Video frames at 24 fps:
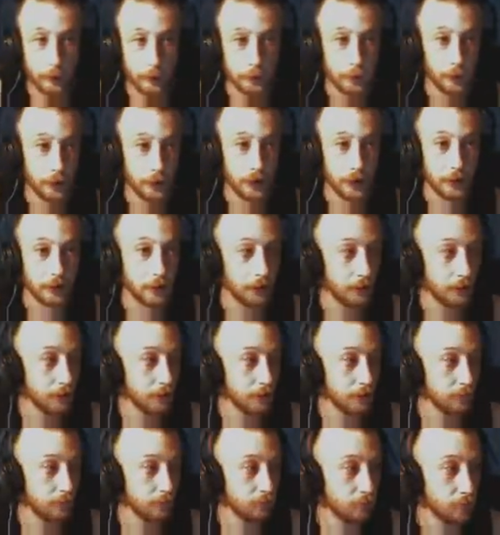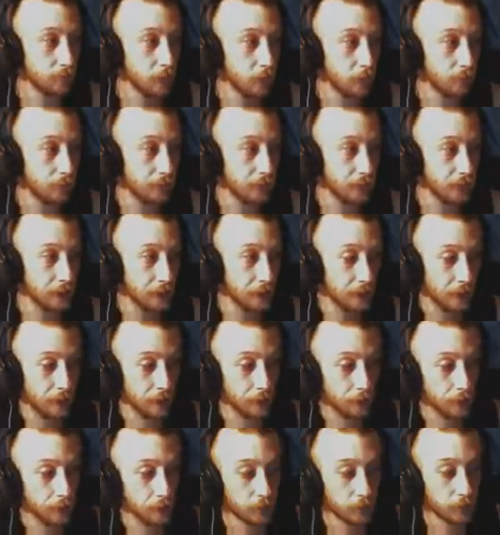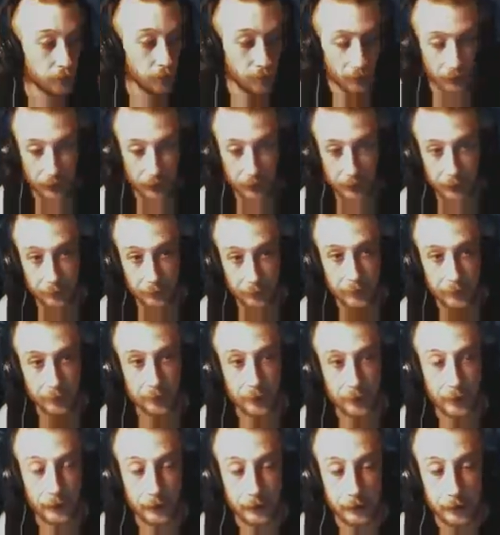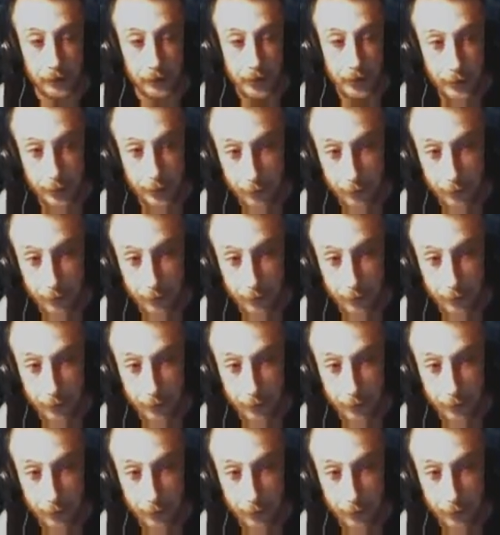big open sandbox when it comes to playing the game.